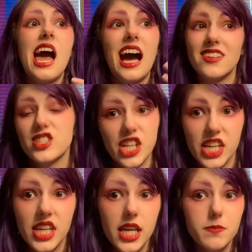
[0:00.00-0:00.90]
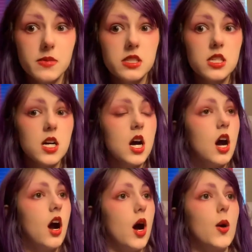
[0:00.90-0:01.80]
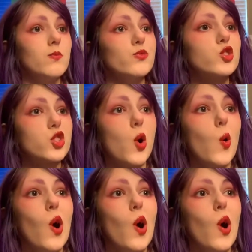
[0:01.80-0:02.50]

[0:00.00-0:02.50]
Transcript: have shade names, so